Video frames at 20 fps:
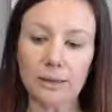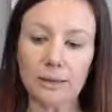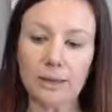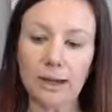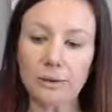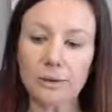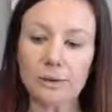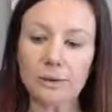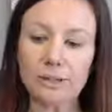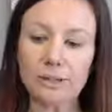
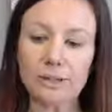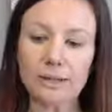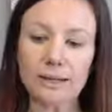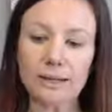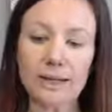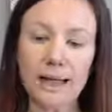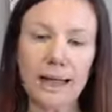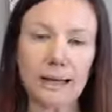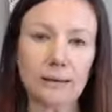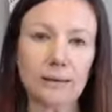Now we're just
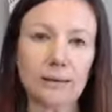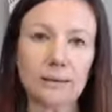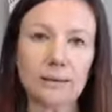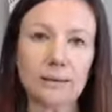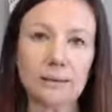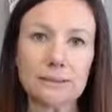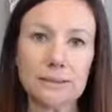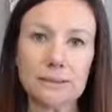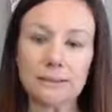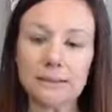going to add a
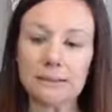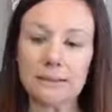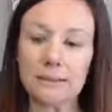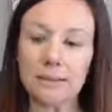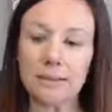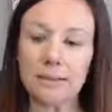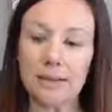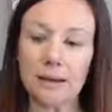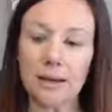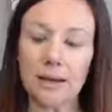little
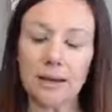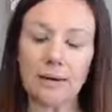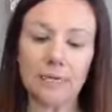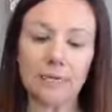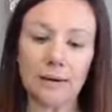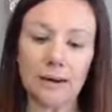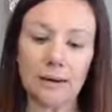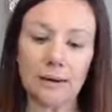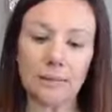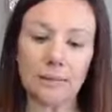teensy bit of
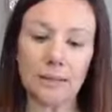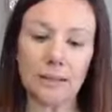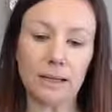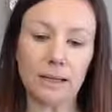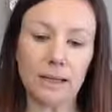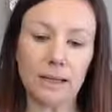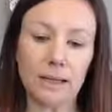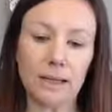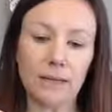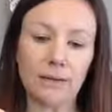vitamin
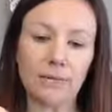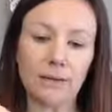E.